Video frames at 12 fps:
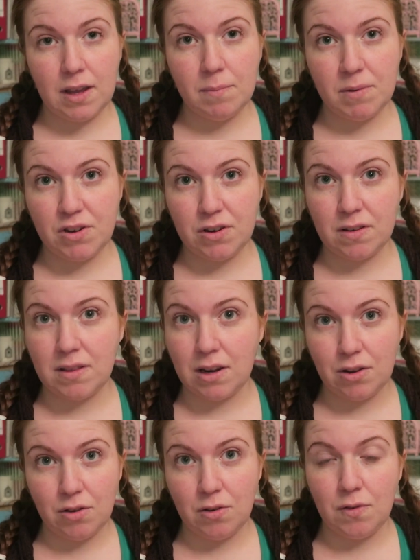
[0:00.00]
images
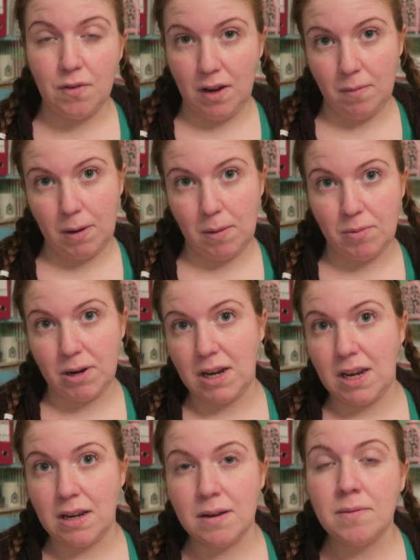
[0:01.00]
that could feed my
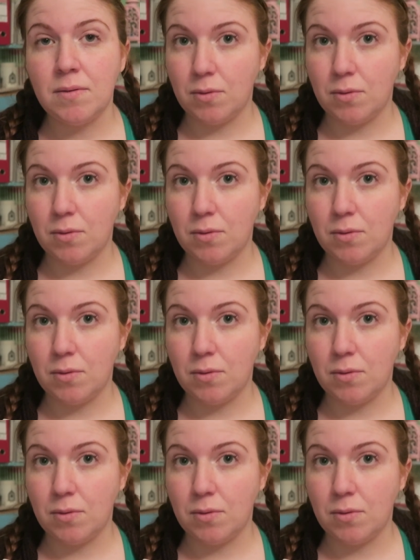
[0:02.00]
brain